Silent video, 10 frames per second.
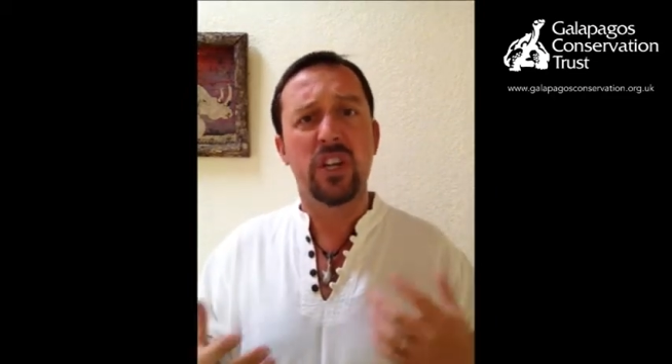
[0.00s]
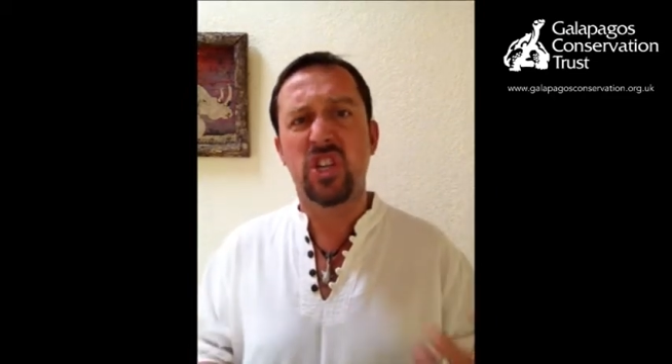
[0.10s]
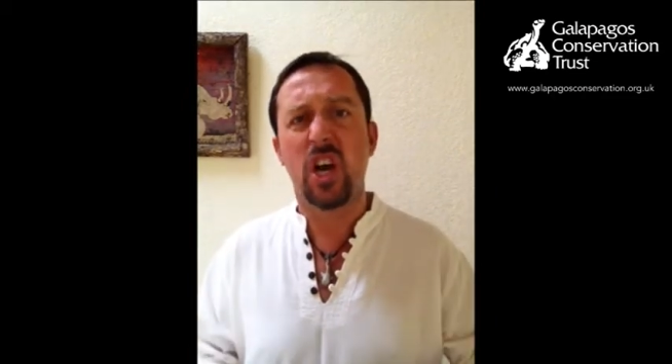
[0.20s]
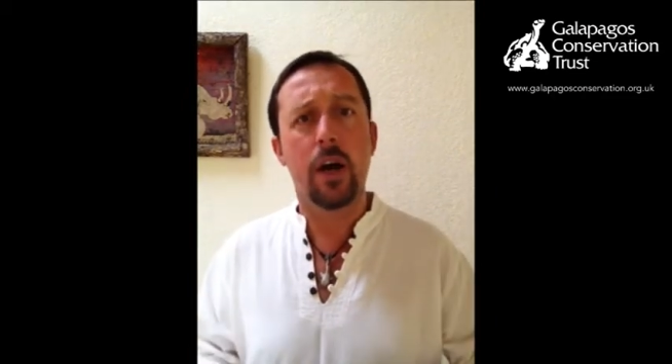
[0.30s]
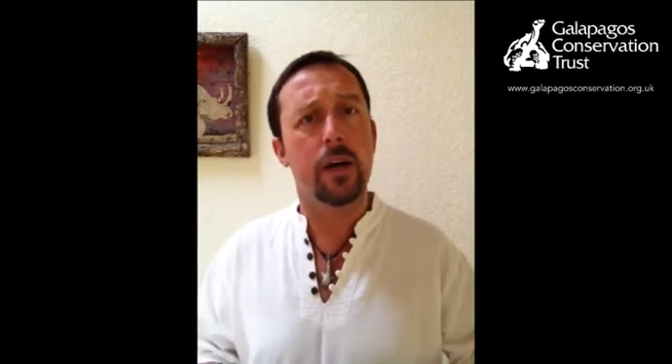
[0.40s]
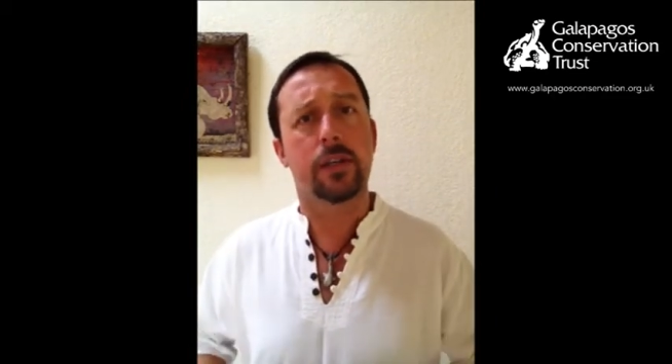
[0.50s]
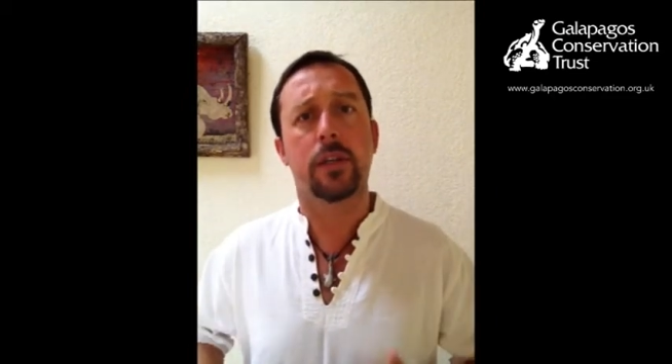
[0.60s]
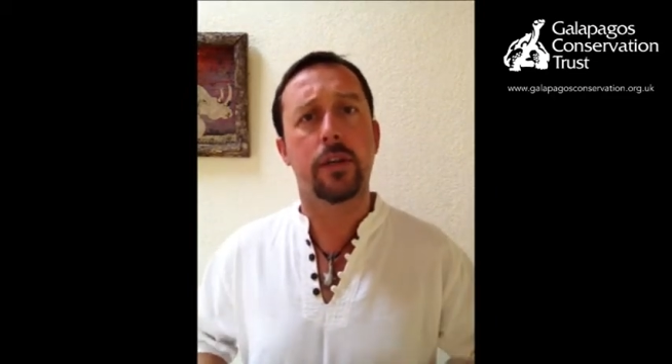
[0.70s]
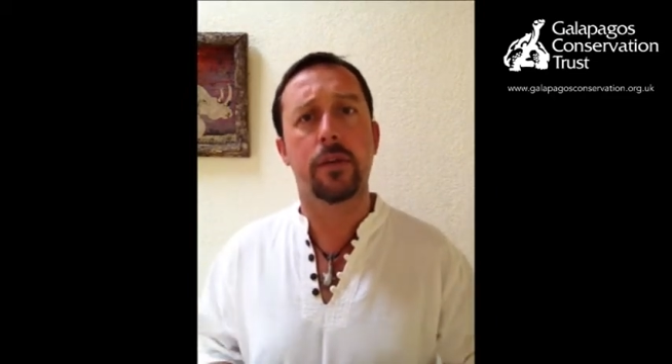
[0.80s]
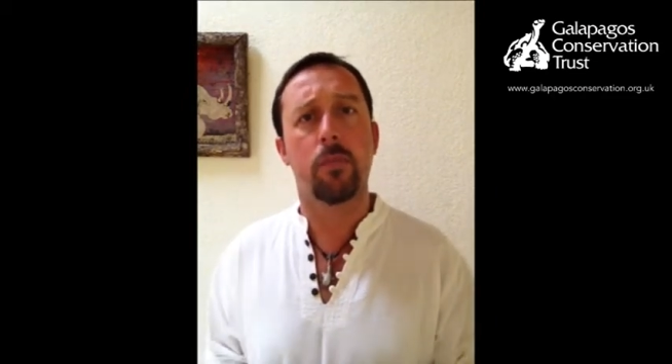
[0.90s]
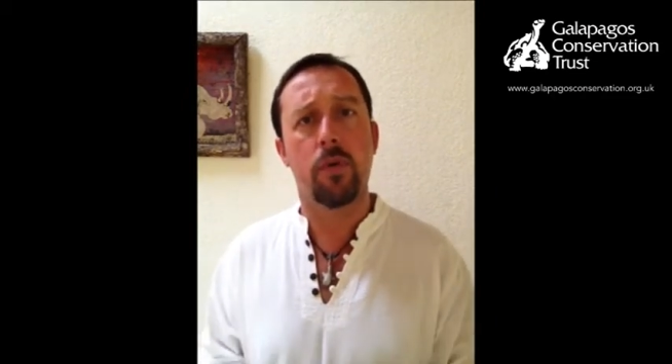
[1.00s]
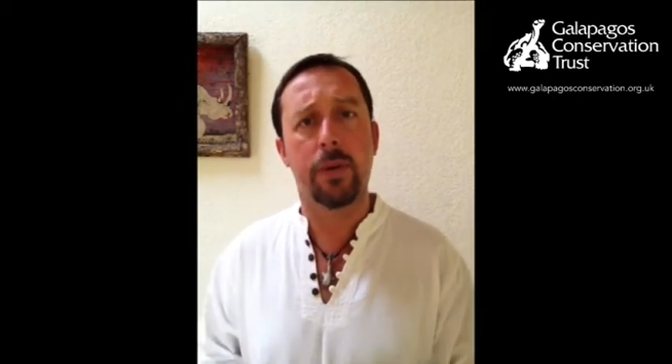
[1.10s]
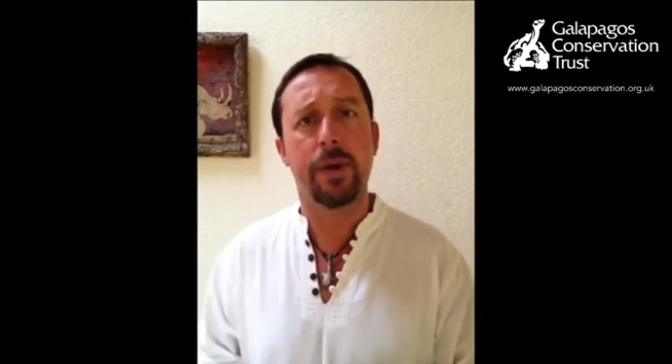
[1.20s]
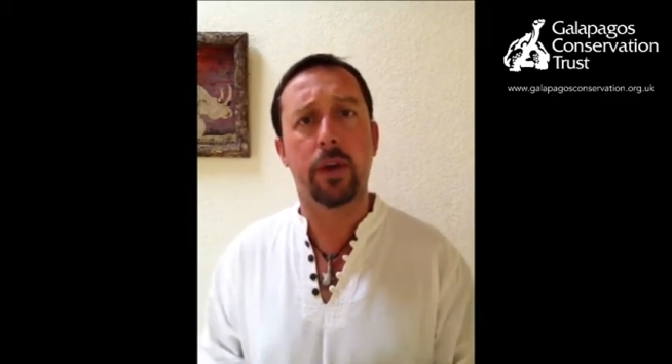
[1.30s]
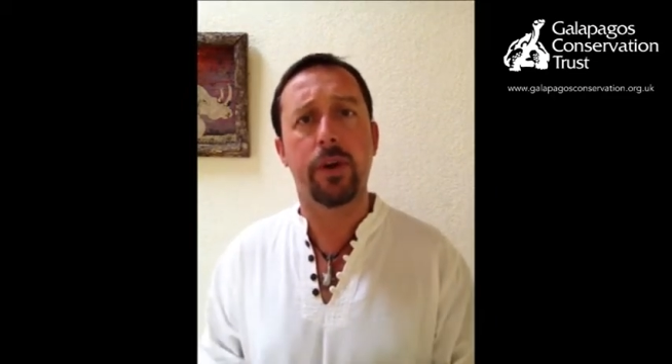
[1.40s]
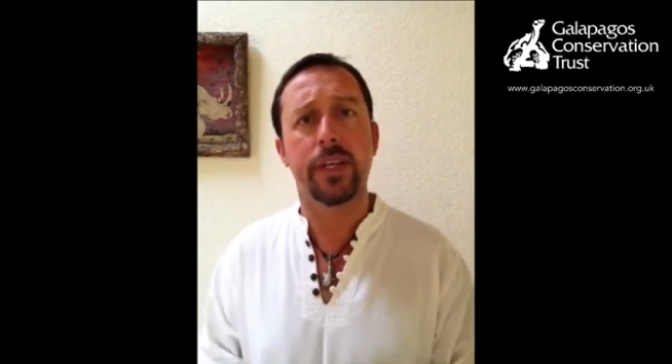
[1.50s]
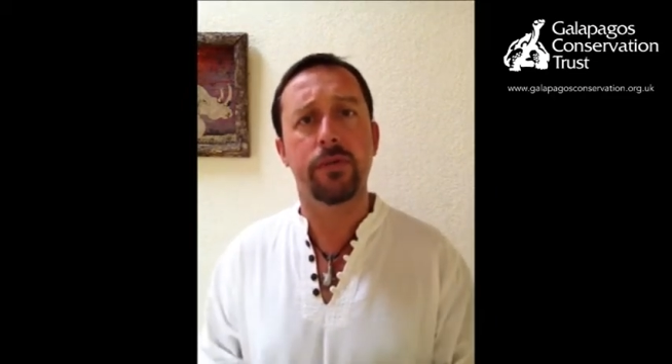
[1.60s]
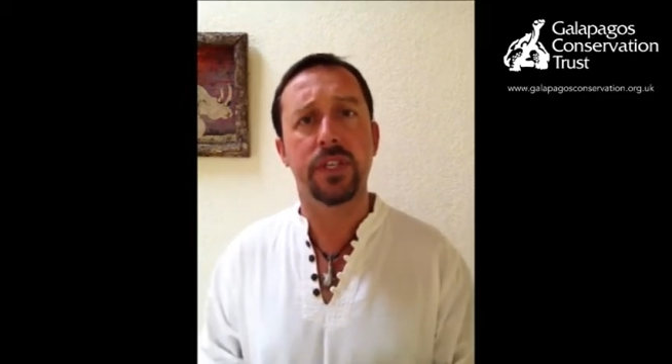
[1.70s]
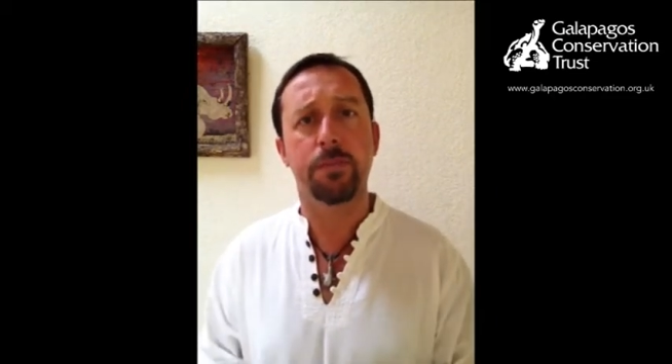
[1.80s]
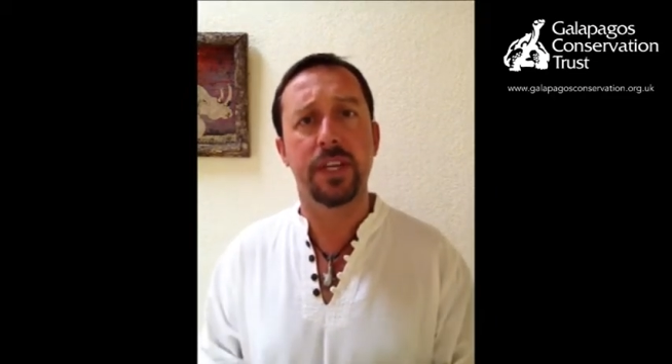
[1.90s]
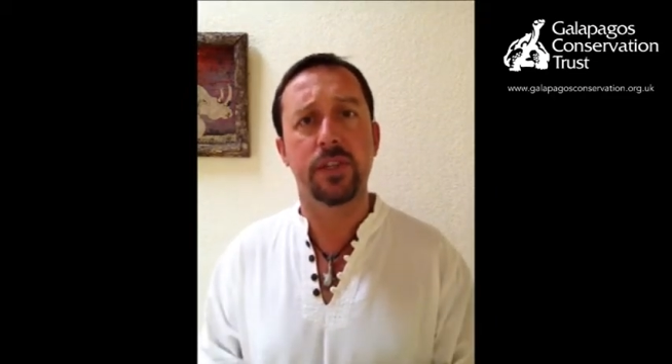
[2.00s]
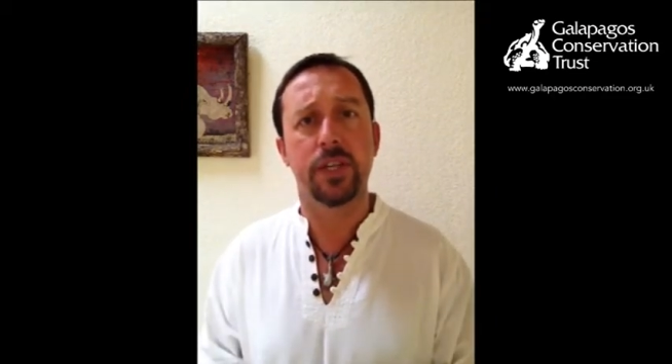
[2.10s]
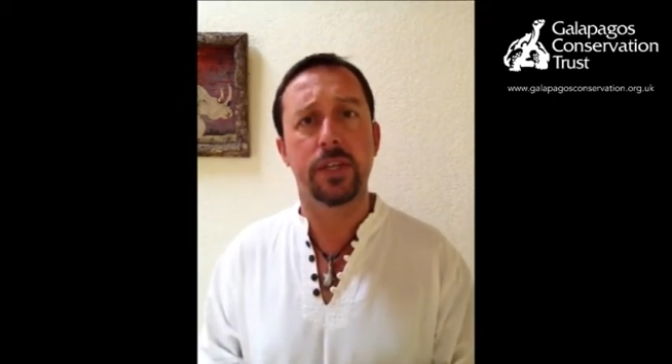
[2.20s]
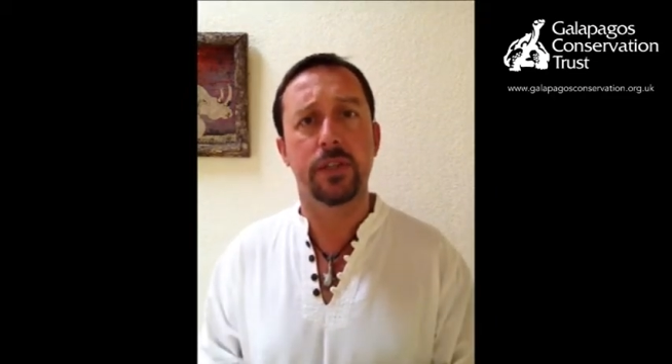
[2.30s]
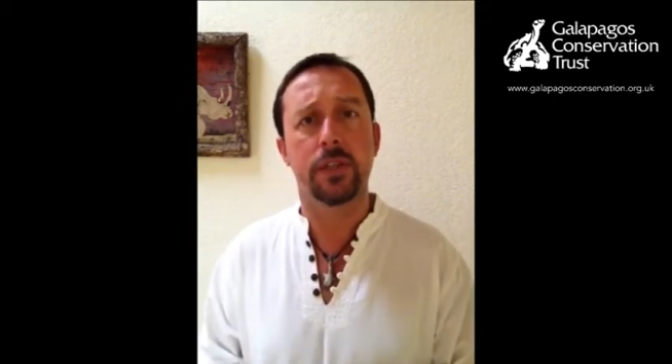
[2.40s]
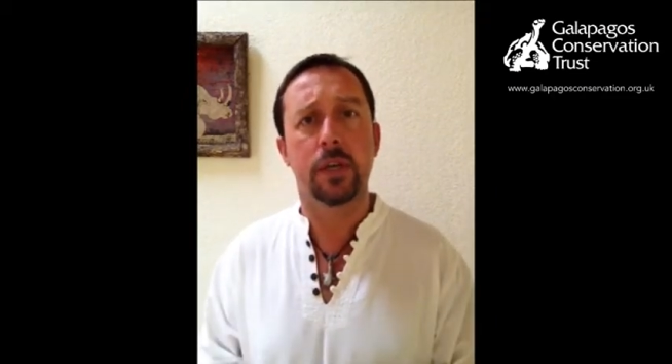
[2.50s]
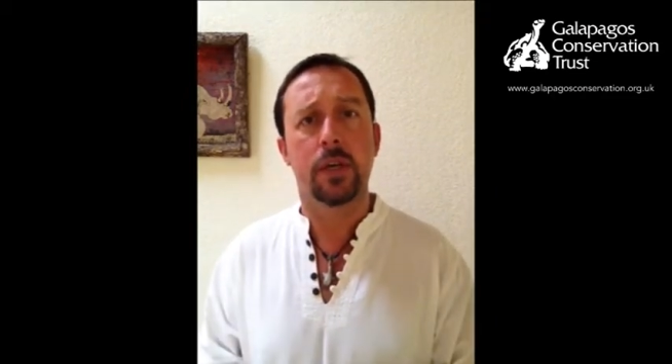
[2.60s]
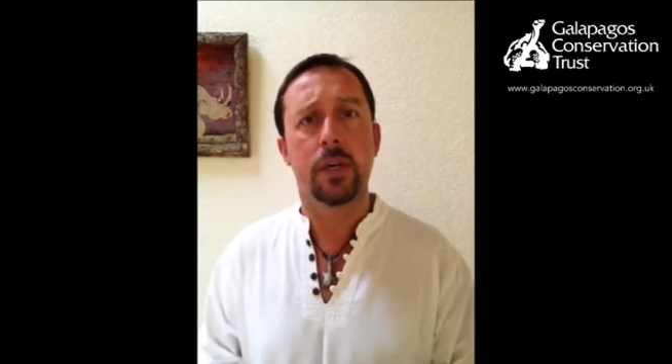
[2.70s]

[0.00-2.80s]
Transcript: sharks and other marine migratory species.